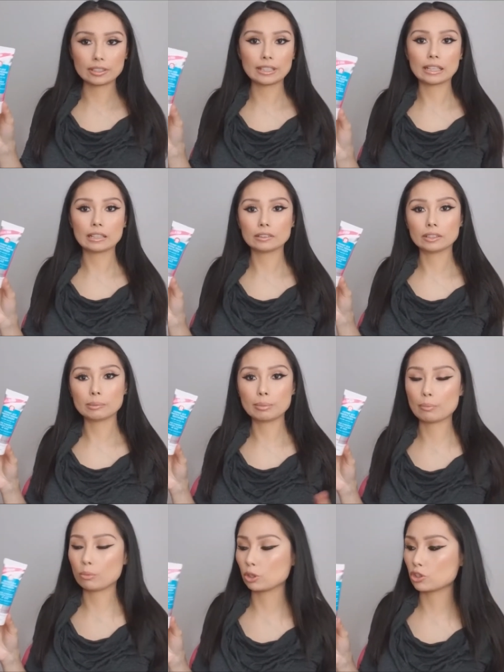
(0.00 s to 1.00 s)
getting a little
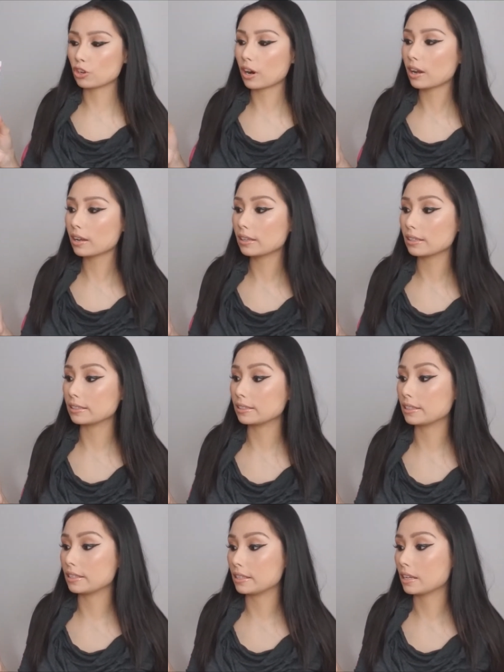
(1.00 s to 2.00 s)
bit more dry is
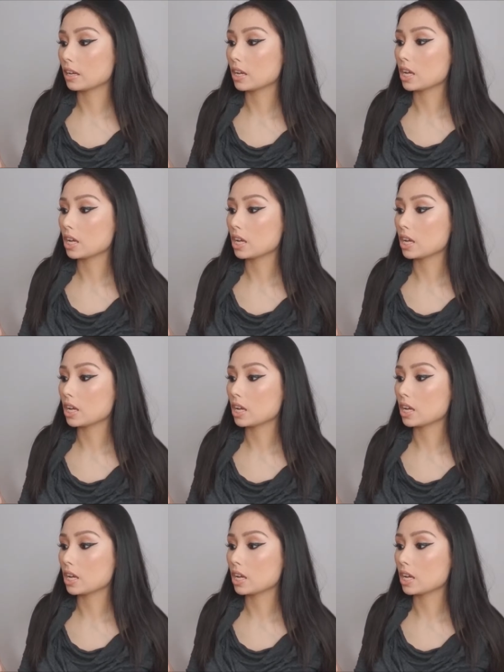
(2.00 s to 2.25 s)
the